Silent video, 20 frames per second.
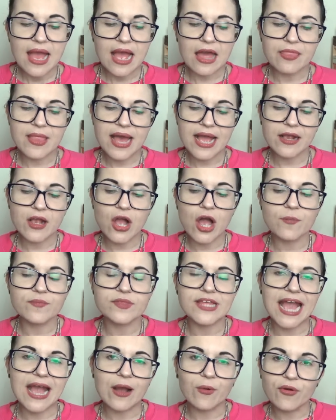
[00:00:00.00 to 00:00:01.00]
And that
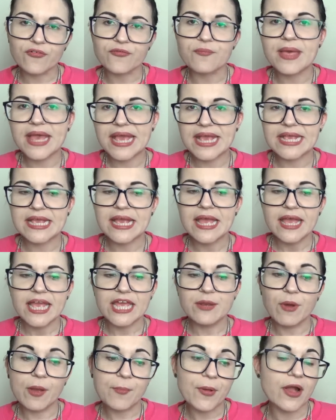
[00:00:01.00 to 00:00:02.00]
comes out of me
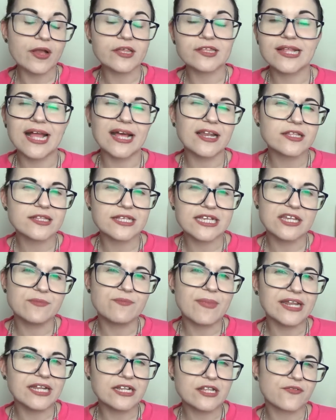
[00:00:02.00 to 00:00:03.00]
in my personality
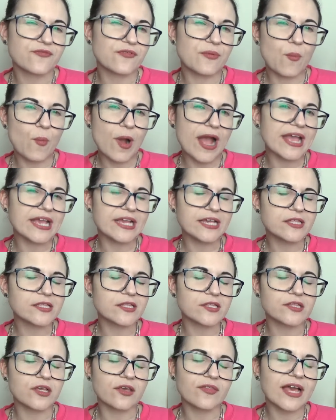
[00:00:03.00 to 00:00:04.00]
in many different ways.
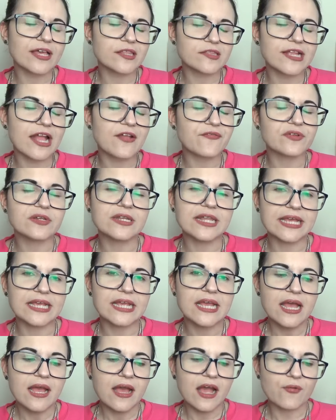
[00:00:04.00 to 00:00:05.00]
So that's
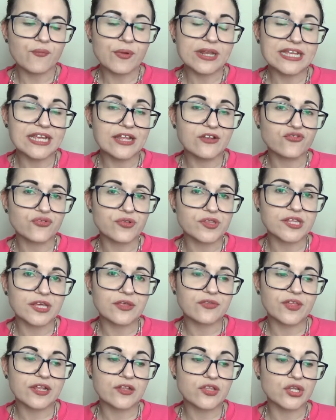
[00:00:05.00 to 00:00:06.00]
definitely a really
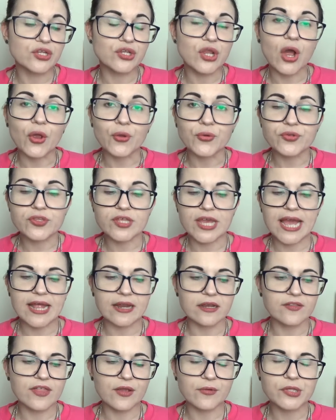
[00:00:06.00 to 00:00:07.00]
interesting thing to note.
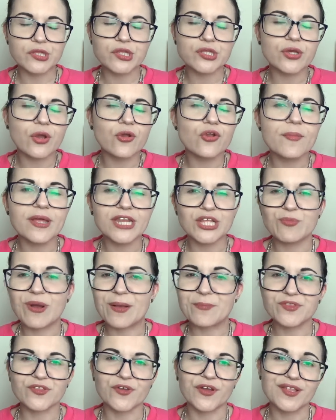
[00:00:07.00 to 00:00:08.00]
And there are so many
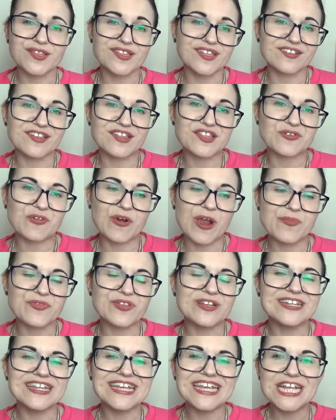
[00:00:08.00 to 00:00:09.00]
websites that describe
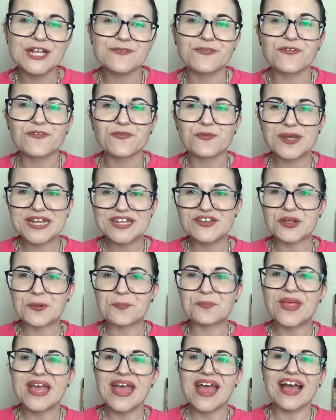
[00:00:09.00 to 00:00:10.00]
the need for
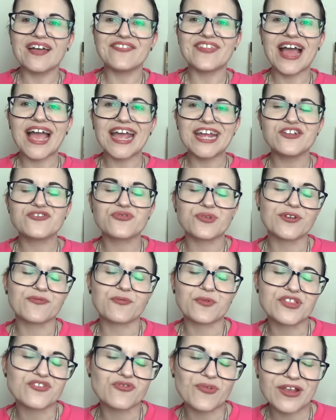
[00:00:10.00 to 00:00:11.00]
freedom and the hatred
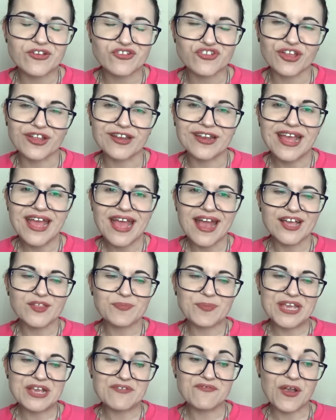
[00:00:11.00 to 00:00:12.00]
of restriction
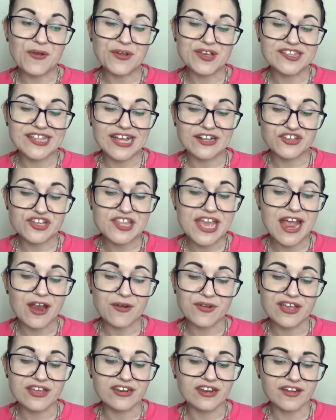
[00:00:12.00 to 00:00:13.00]
as being very
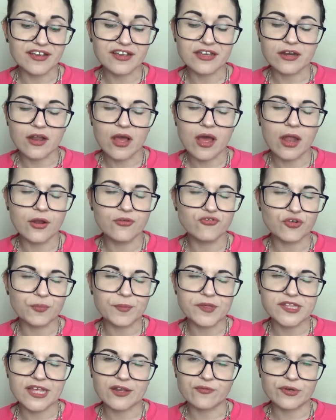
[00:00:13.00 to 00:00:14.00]
Sagittarian, and I can
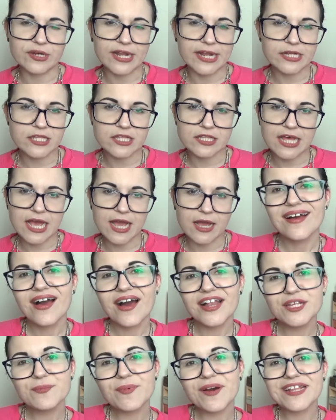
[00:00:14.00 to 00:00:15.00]
100% relate to that.
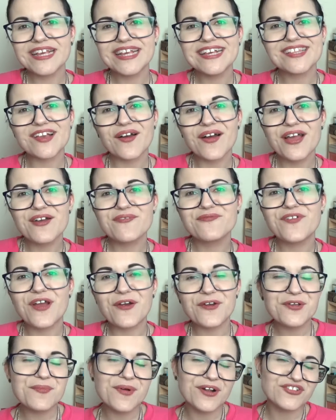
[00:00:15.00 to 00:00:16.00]
Honey bunnies, I have
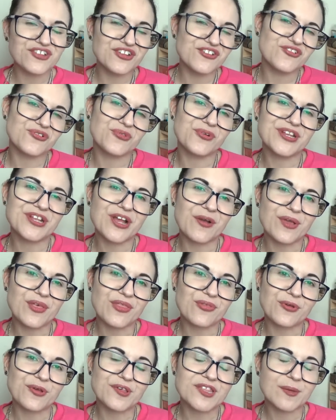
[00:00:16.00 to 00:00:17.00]
very much enjoyed going
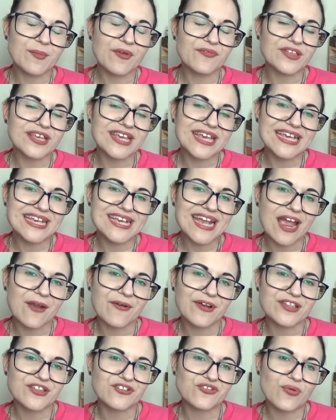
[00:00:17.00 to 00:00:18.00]
through some of the key
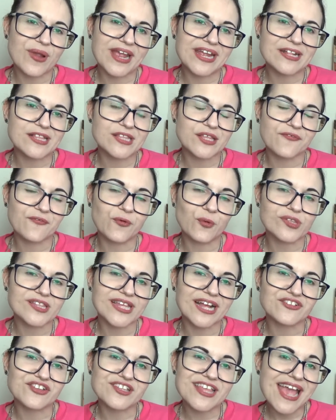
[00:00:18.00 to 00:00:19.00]
character traits for
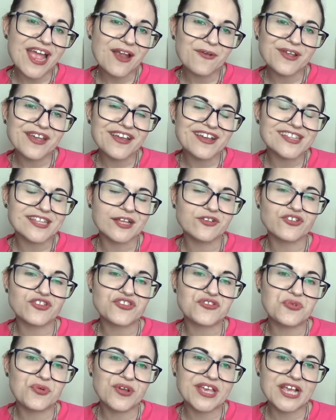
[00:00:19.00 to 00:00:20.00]
Sagittarius and
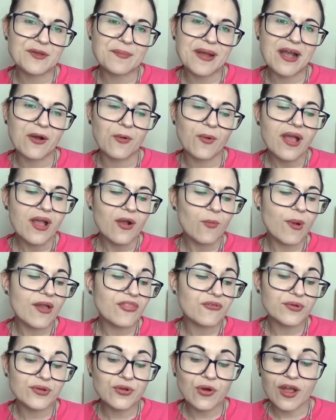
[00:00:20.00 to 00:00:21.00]
just talking about
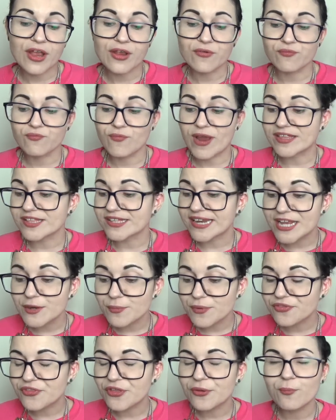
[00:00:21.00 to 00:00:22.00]
whether or not I
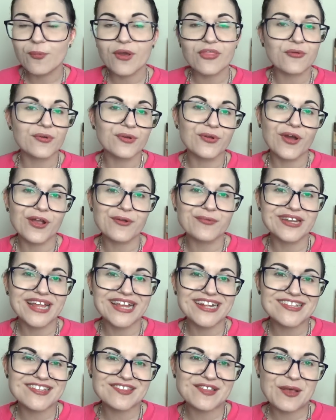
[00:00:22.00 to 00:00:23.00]
resonate with them, whether or not I
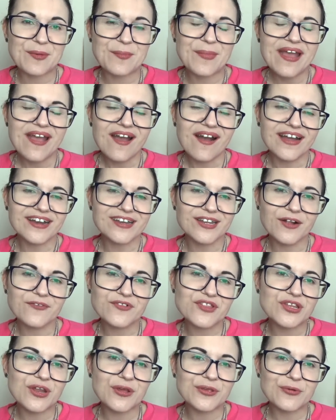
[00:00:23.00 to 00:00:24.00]
relate to them. I'd
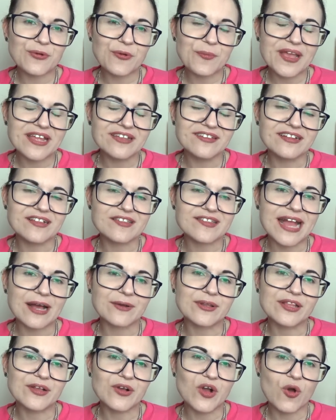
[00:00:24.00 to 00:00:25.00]
love to know your opinions
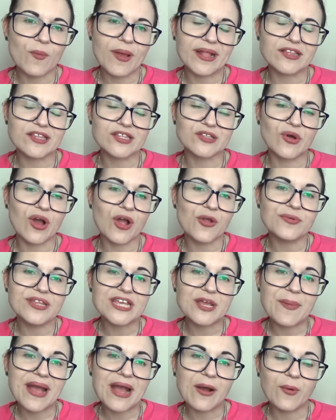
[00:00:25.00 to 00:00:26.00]
down in the comments, not
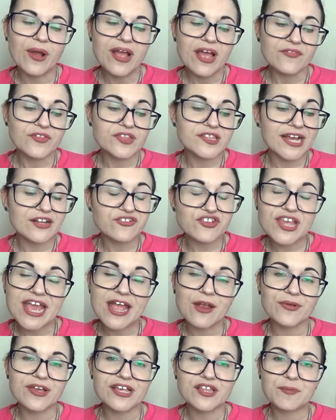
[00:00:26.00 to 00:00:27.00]
only about the
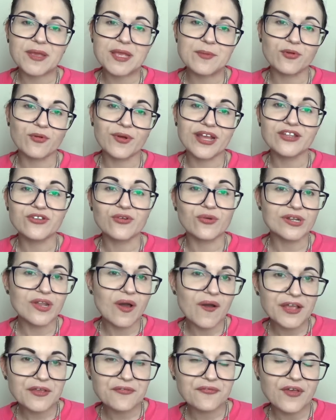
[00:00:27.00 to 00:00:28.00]
Sagittarius people in your
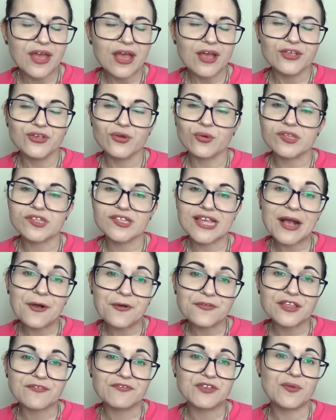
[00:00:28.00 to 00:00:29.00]
life,
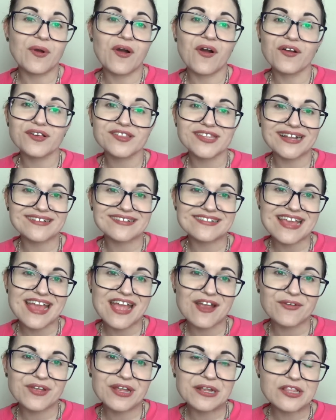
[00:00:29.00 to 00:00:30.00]
yourselves, if you are
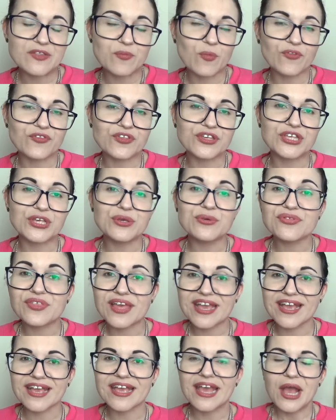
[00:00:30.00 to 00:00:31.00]
Sagittarians, what do you
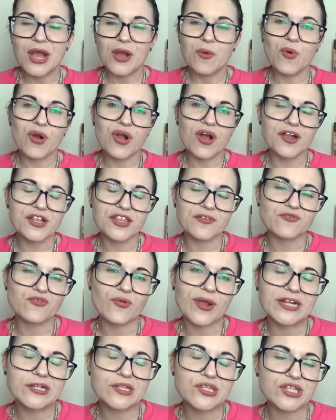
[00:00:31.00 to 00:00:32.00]
think? What kinds of
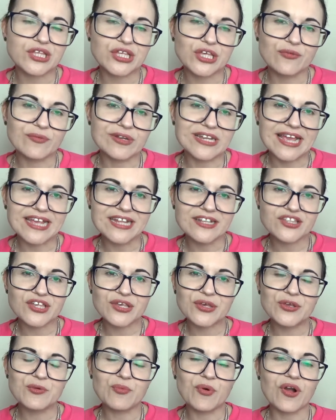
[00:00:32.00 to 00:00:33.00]
traits do you relate to?